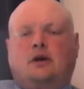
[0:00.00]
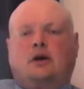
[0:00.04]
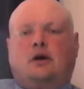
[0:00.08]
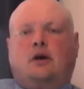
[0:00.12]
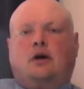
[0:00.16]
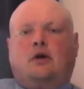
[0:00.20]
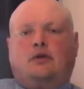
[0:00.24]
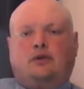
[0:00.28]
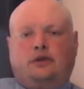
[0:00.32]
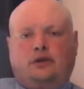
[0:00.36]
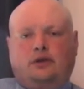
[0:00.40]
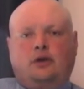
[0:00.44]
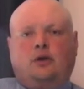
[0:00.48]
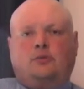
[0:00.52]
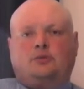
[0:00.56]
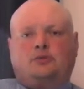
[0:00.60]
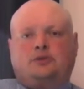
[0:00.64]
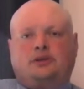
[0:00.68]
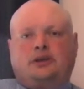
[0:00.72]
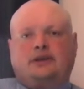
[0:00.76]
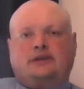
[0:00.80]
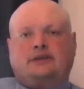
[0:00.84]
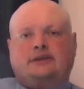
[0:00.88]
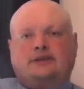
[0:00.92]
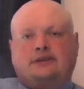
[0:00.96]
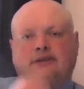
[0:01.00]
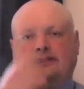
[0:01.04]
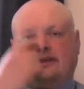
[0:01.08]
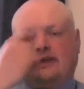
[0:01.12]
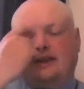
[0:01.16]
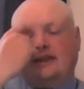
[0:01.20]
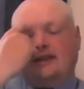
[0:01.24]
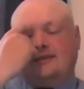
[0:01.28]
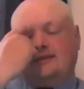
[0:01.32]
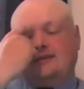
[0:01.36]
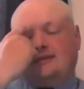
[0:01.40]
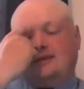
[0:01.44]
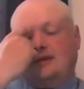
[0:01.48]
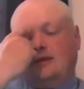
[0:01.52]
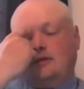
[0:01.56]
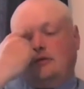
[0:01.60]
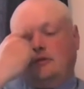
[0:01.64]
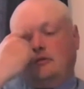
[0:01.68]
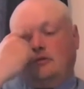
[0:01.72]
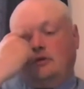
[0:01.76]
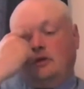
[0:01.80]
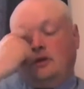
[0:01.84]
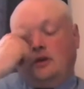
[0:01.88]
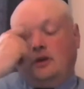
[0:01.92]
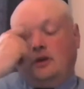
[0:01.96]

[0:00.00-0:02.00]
on the object. It's so,